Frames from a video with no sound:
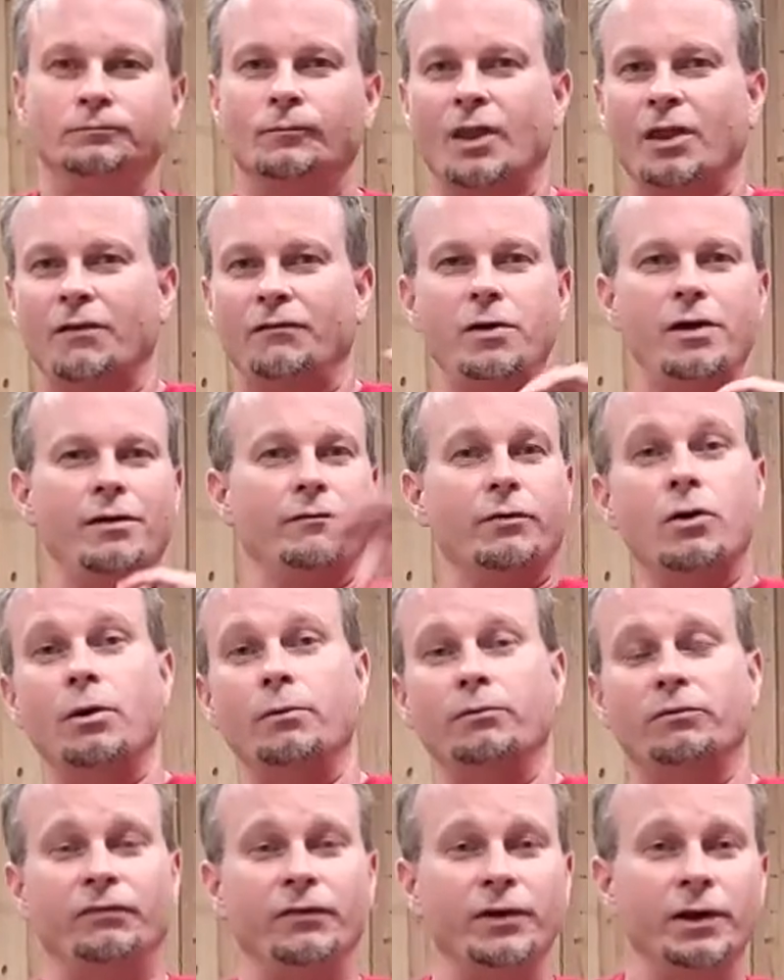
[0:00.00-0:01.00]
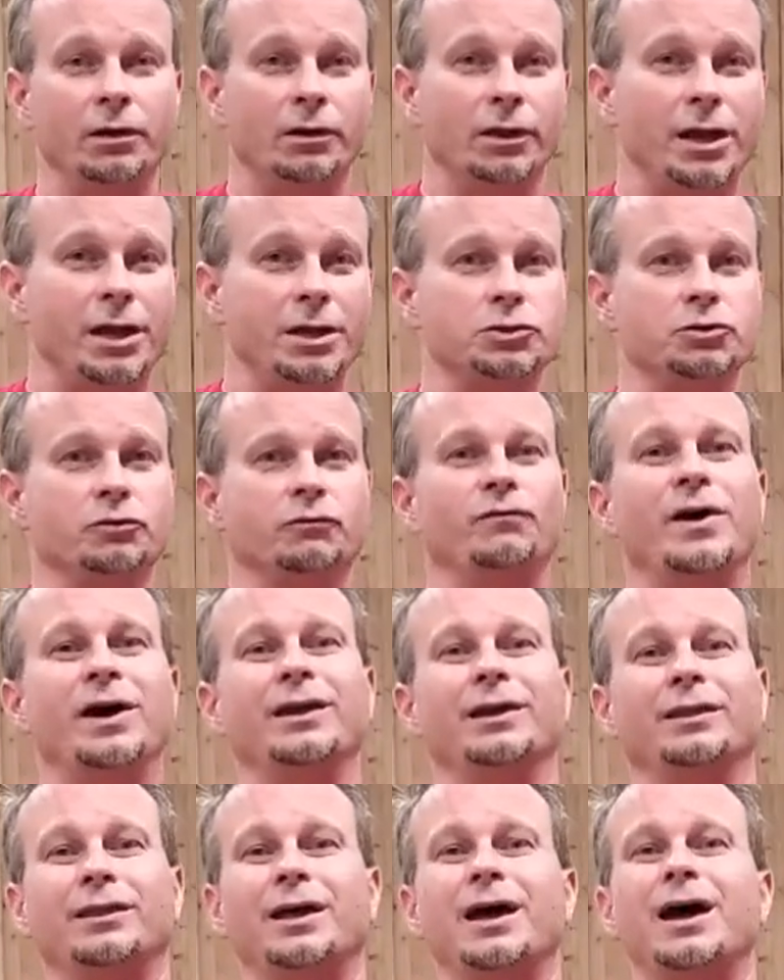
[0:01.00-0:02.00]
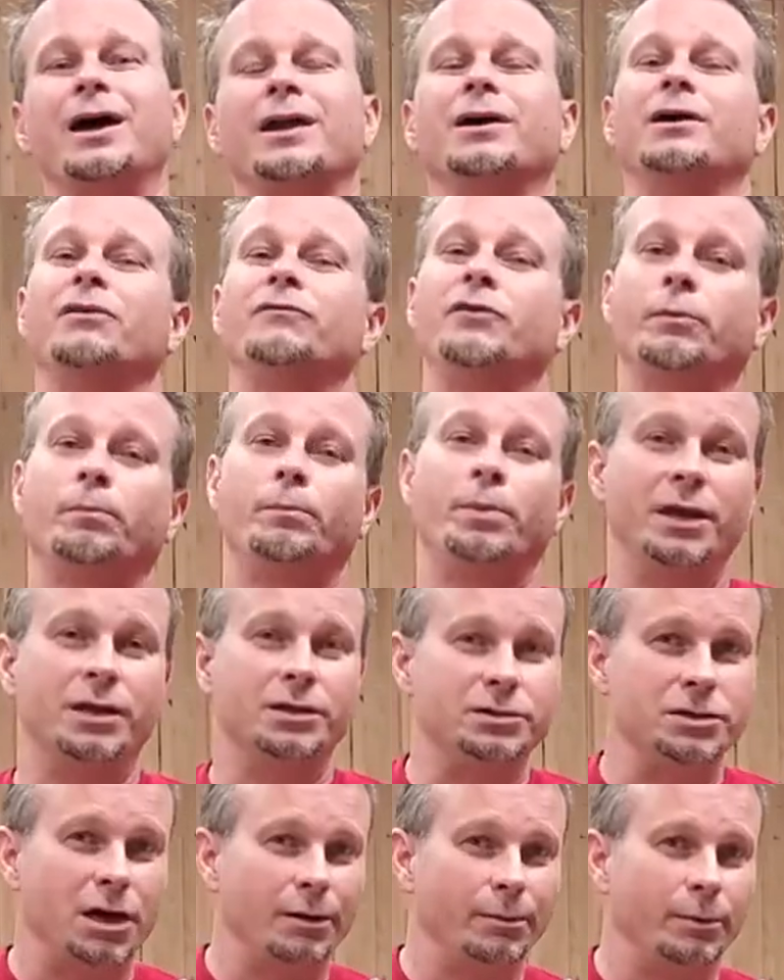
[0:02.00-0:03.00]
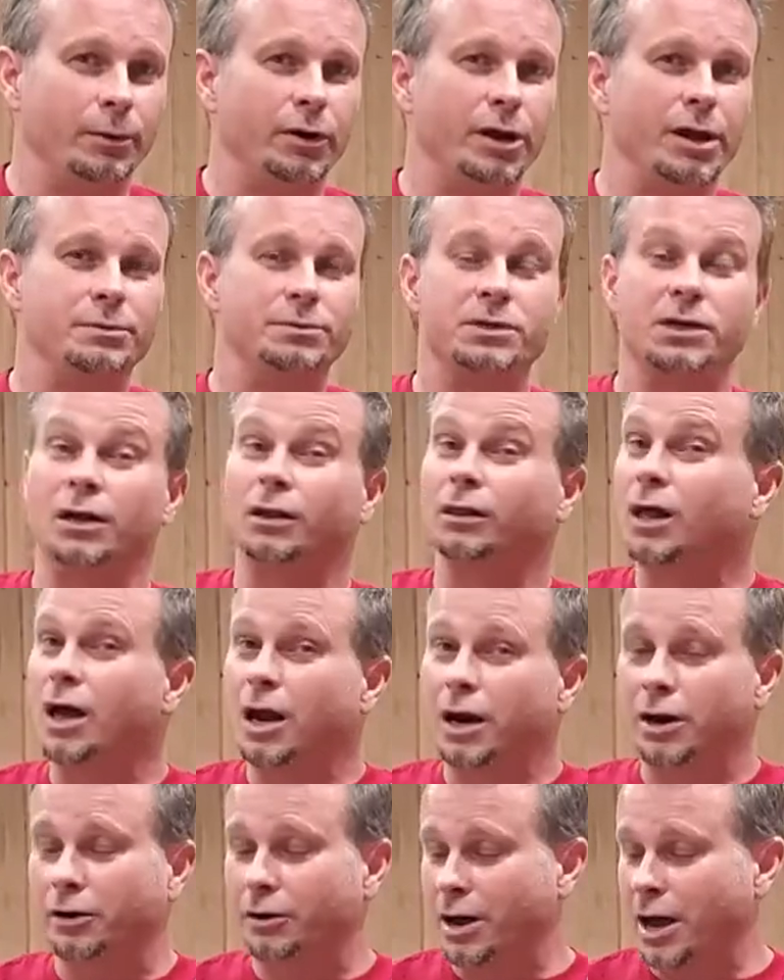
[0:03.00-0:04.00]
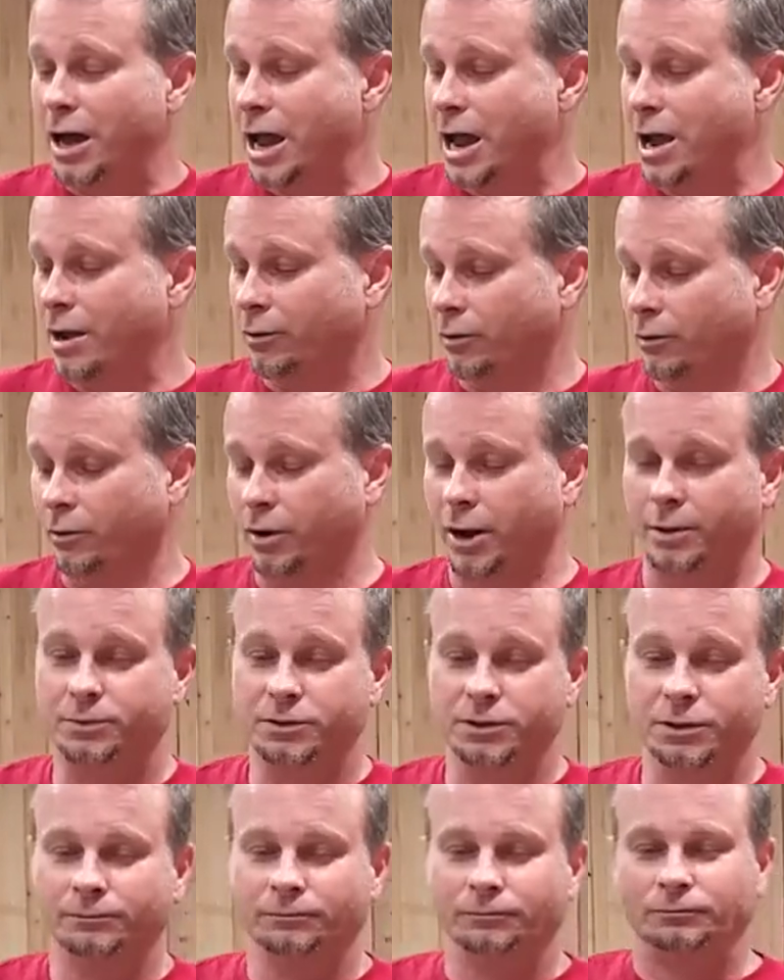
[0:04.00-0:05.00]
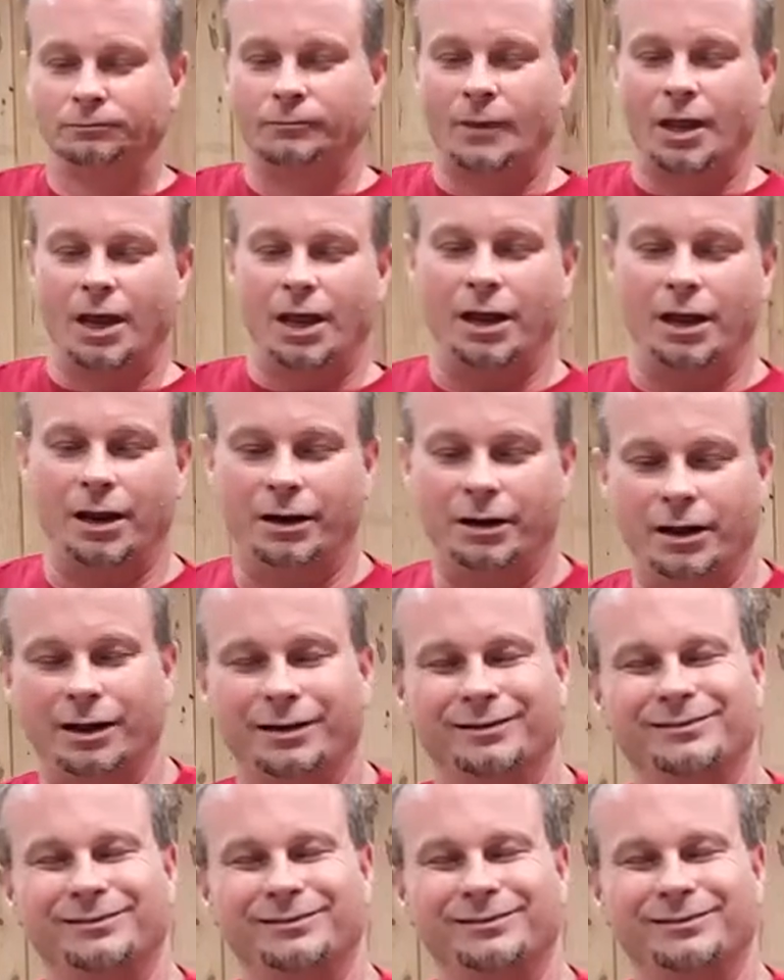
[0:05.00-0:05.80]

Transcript: If you ever go up to Finger Lakes, you'll find a lot of your Pink Catawba grapes and a lot of your Niagara grapes. And